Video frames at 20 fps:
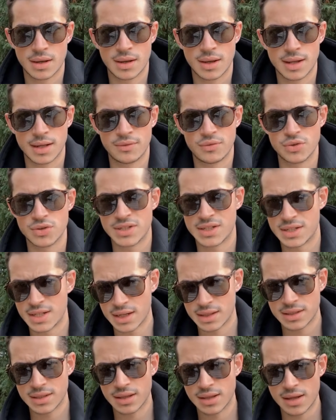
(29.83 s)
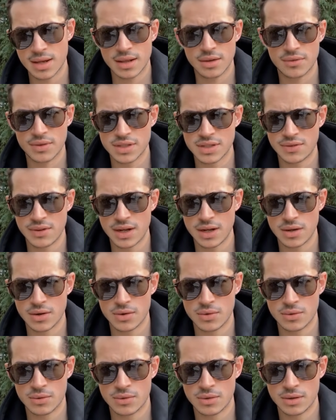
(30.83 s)
And if you stick till the end of this
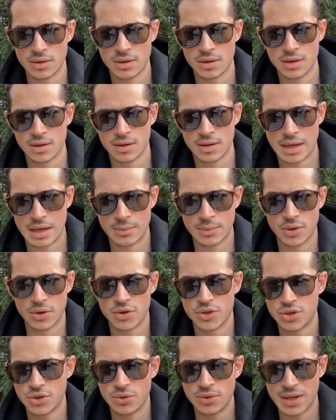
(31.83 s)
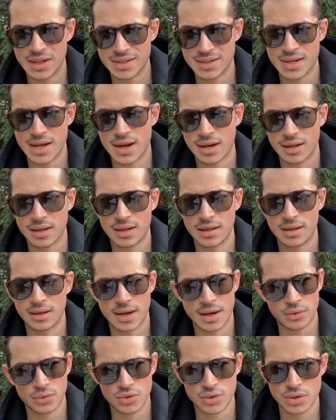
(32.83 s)
video, I'm going to show you exactly
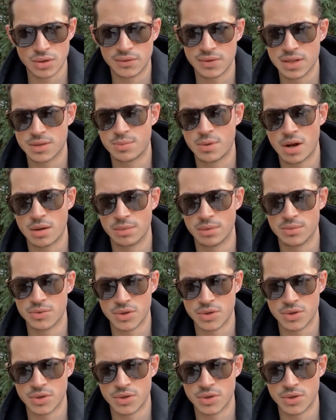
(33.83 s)
how to solve this problem.